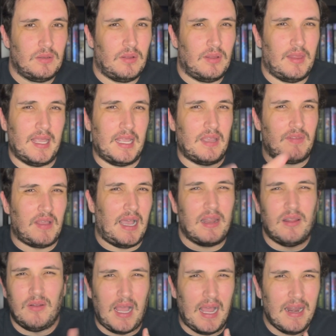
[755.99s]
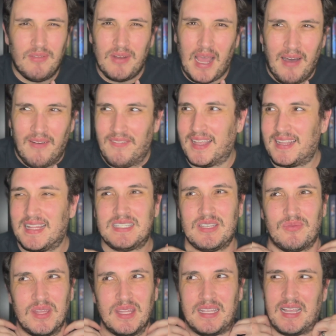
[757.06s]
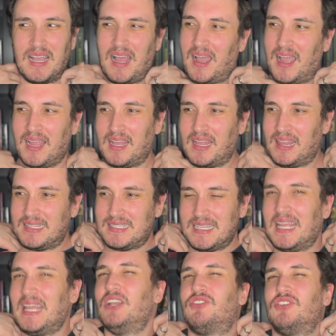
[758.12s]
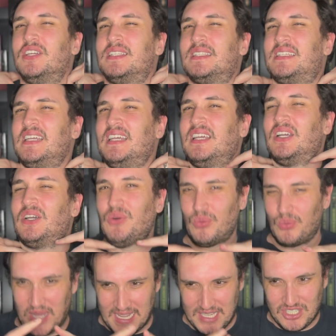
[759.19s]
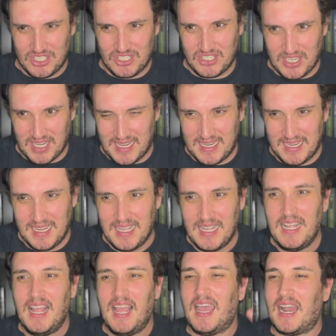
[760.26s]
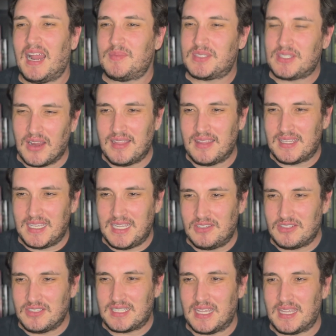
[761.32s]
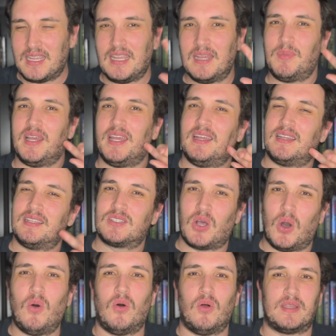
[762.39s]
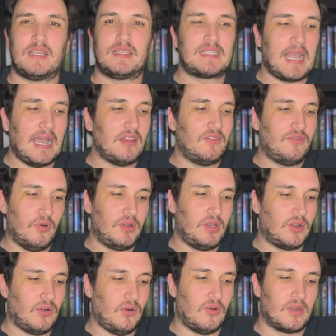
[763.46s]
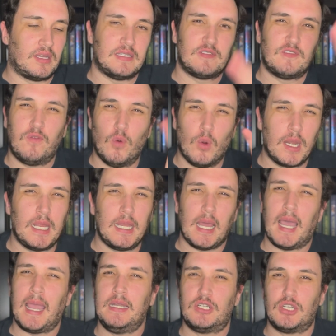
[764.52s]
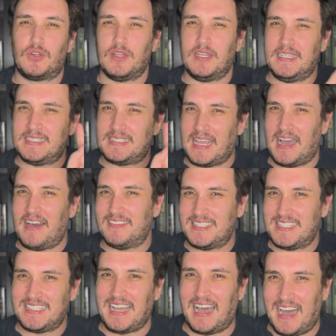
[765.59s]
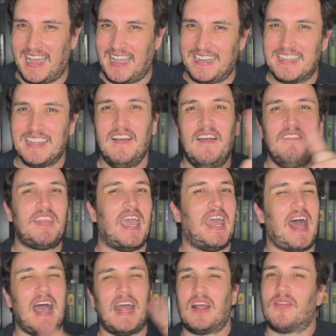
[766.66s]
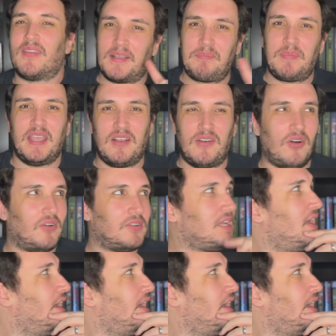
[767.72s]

Like, if I don't know. Like, that's an interesting question. And I'm sorry that the heater is kicking in, but it is cold. It is California cold. It is 49 degrees outside, and I don't like being cold.